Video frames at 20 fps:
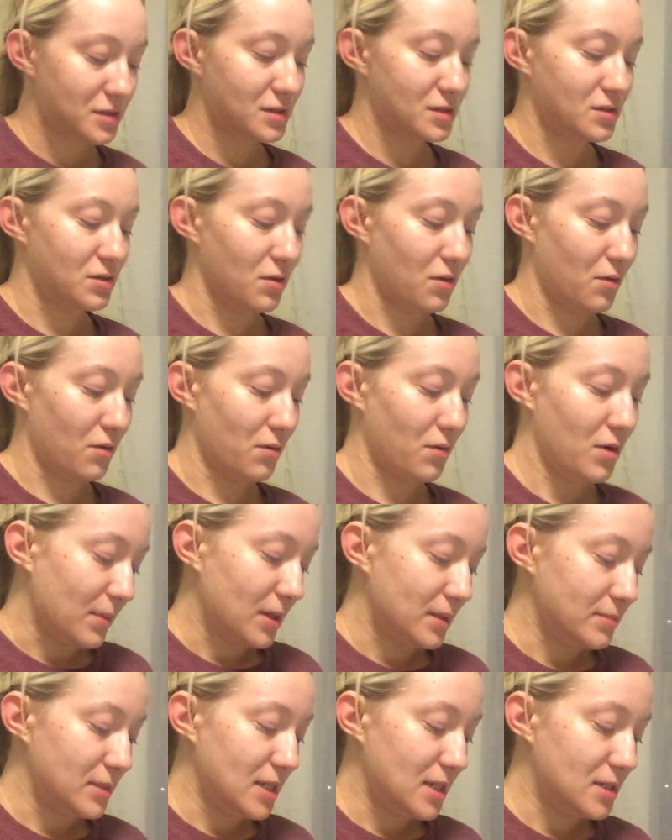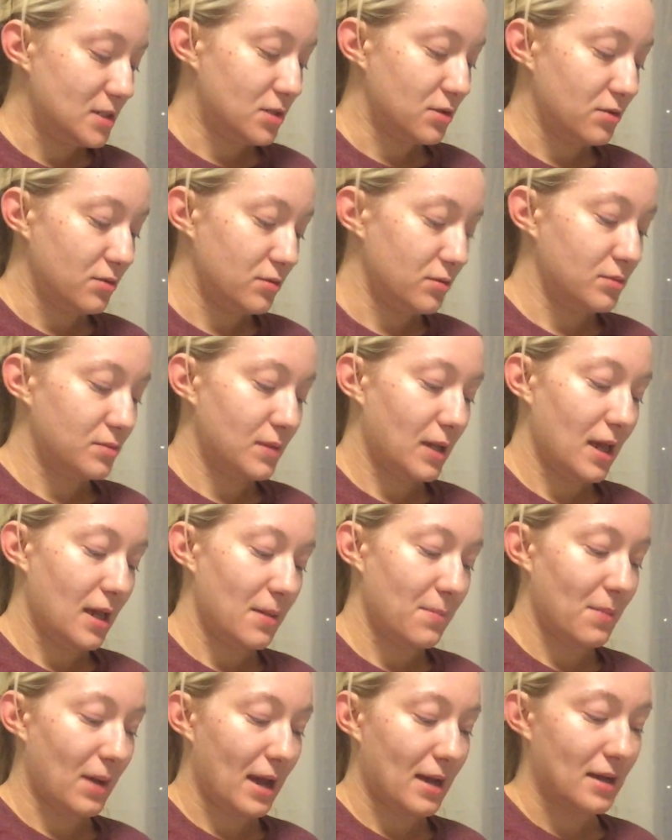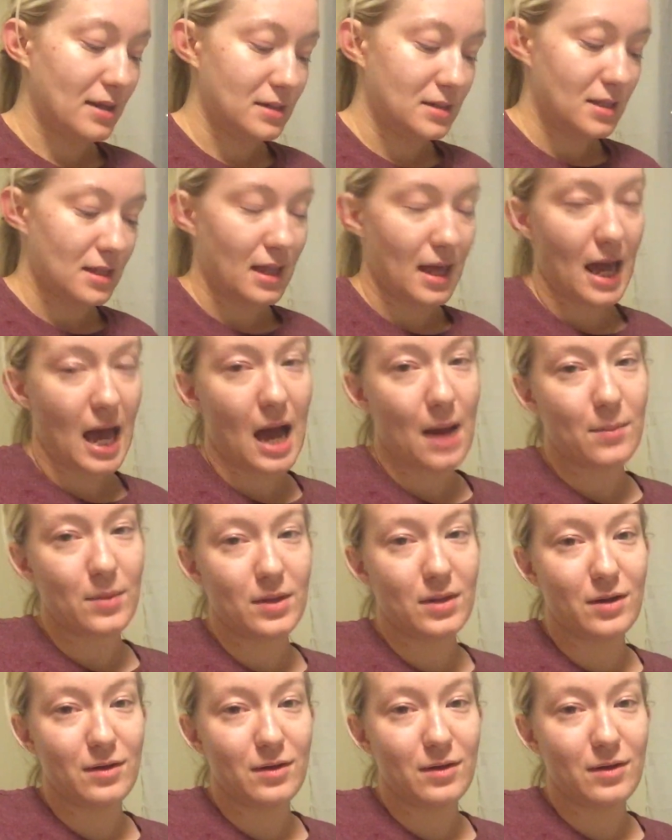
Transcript: So, I need to get back into the habit